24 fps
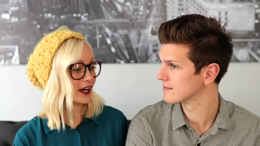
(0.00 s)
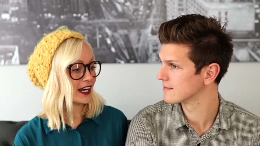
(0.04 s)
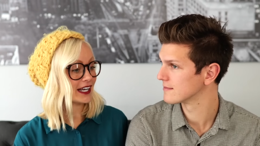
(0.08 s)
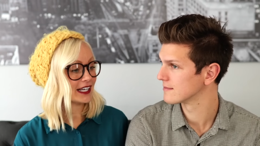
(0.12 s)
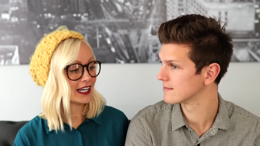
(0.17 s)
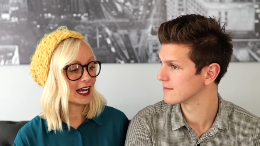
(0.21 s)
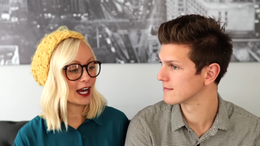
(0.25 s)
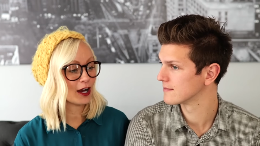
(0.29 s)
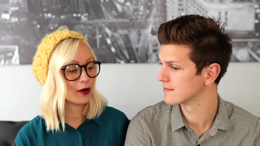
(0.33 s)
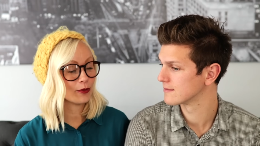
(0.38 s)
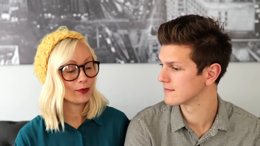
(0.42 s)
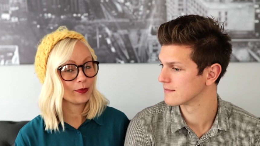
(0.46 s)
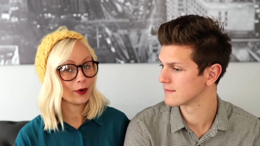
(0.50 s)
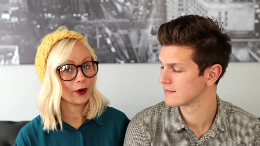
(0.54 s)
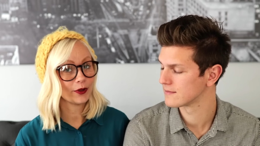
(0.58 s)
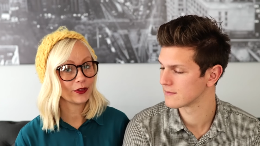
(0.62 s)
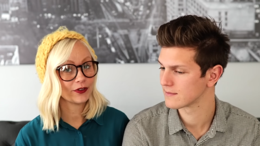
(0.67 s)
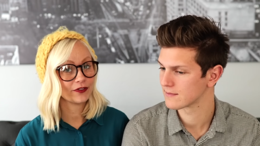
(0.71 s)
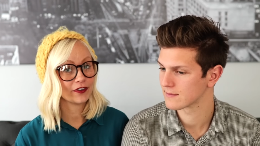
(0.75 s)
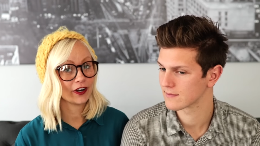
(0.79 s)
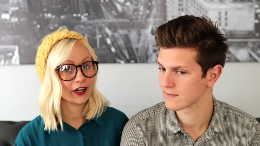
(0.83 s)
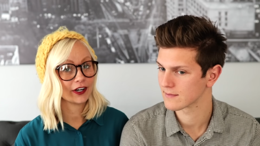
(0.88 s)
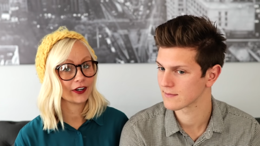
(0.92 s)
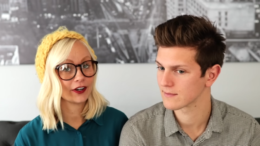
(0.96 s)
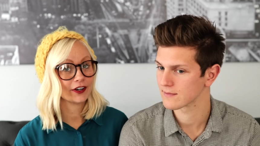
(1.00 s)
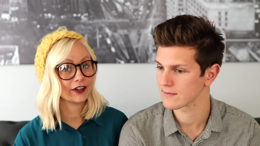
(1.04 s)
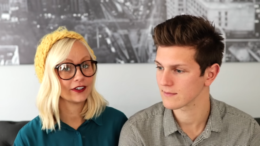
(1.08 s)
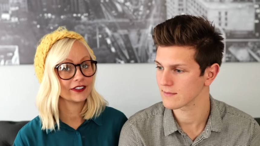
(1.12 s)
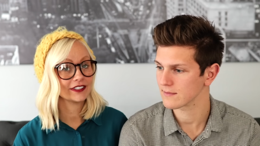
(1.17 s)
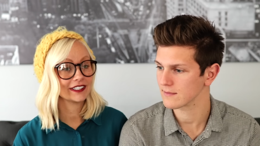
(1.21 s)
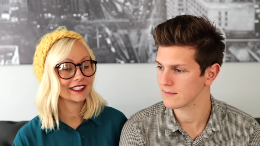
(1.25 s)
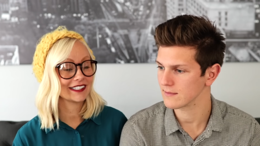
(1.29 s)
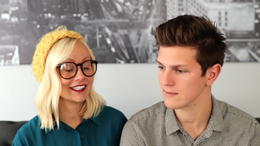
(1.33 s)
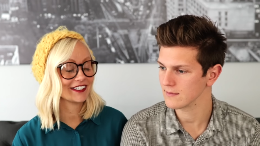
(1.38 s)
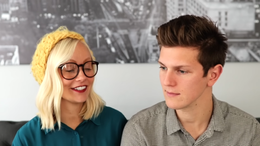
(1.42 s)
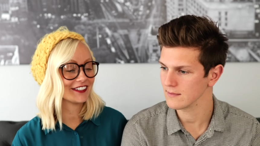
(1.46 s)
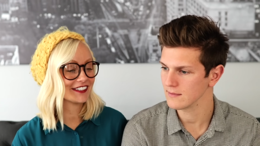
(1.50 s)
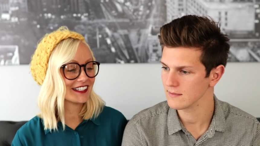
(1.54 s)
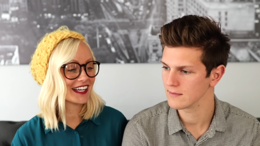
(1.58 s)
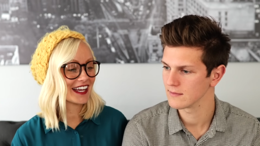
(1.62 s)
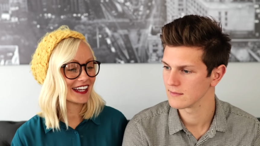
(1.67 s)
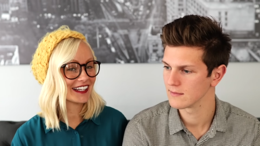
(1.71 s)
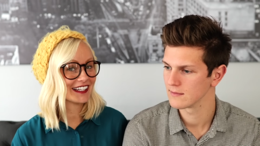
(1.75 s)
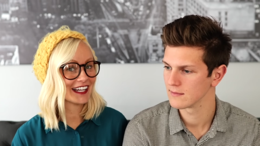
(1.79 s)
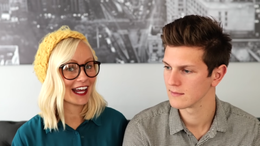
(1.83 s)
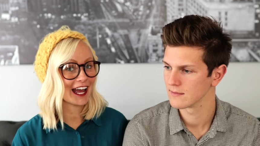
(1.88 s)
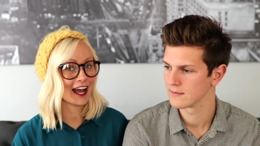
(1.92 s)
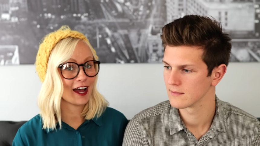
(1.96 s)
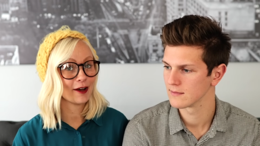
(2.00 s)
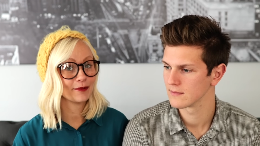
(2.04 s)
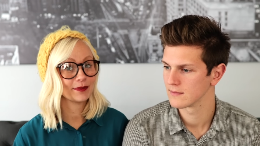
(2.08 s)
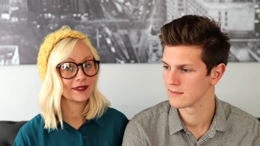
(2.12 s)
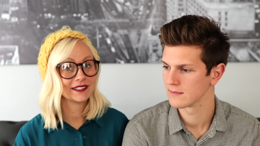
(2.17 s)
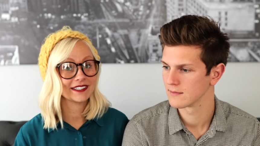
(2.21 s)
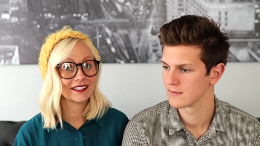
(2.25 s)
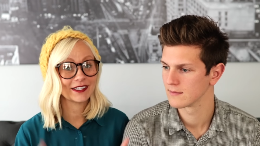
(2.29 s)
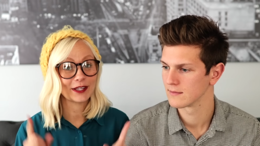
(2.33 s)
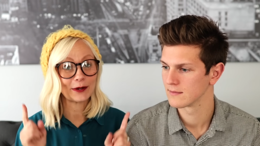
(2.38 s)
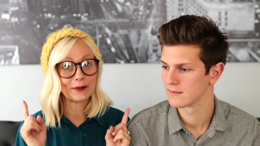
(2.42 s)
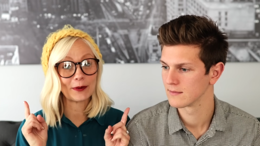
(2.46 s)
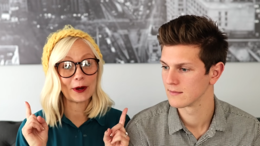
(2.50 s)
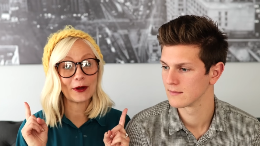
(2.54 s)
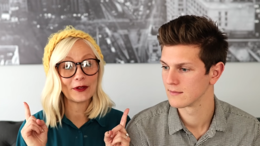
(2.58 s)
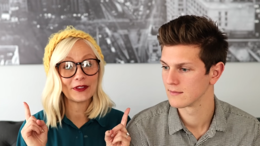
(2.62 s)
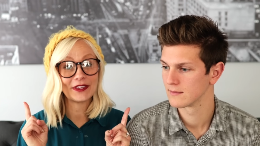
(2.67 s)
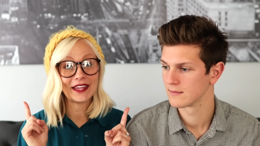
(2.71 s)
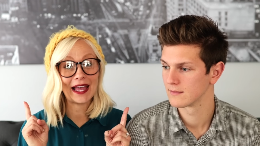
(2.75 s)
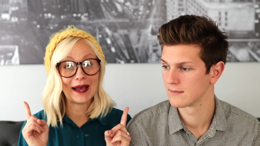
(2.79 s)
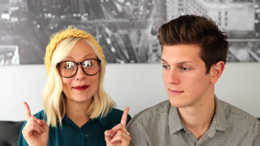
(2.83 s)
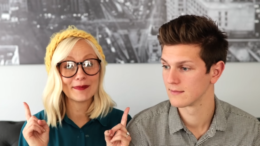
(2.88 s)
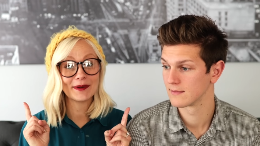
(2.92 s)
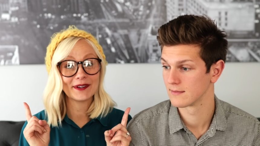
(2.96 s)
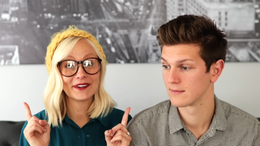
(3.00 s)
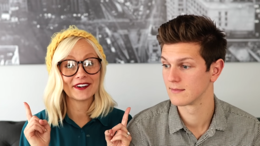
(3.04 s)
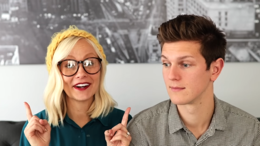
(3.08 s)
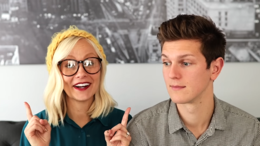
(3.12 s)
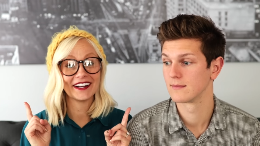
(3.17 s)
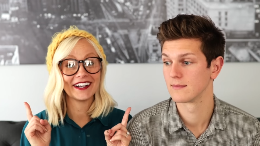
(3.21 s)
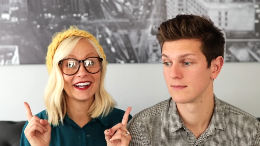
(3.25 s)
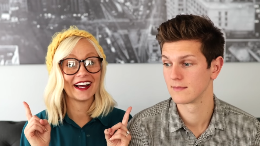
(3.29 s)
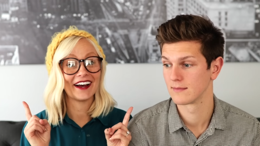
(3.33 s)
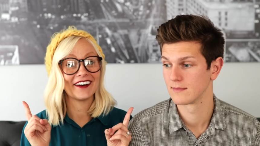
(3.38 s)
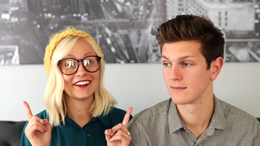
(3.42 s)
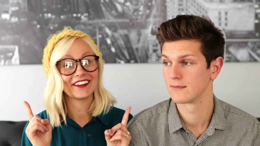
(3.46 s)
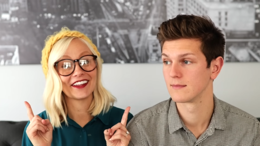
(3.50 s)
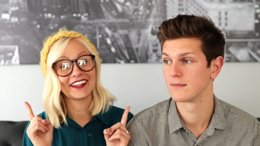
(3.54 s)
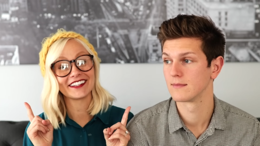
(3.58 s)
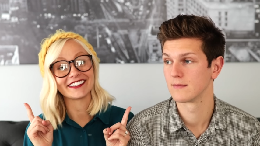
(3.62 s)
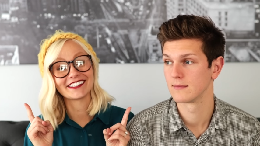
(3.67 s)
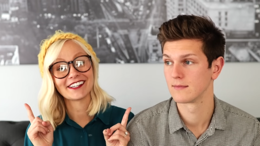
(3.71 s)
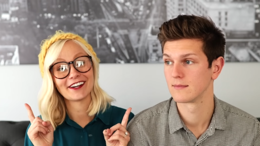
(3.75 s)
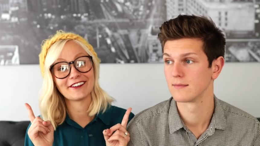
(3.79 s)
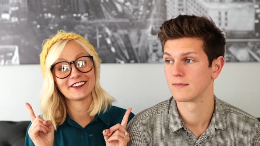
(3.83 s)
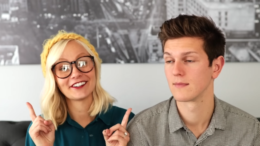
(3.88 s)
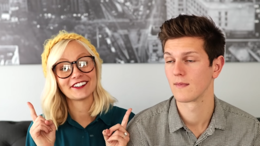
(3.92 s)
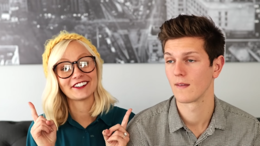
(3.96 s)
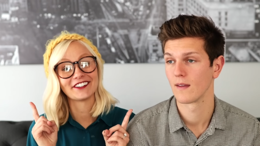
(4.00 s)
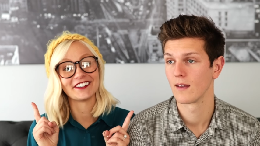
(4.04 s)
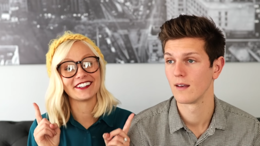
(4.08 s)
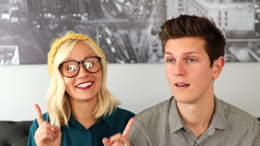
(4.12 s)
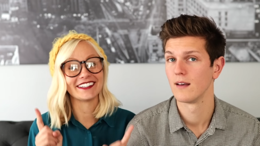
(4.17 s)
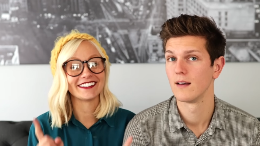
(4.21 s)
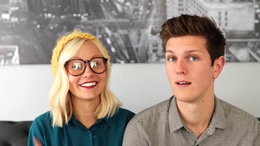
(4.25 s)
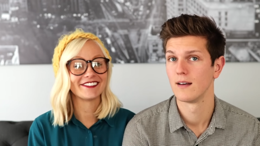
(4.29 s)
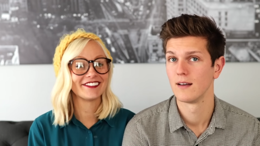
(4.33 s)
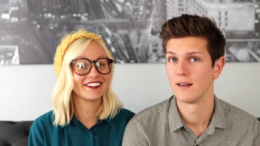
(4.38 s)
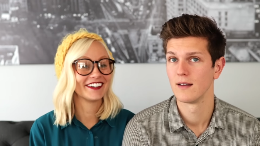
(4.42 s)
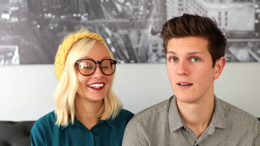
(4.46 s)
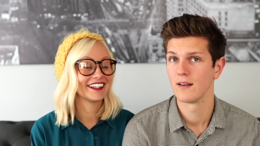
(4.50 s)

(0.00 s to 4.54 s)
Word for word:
Speaker 1: Right now, both of our girls still take naps. They're both napping right now. That's how we're doing this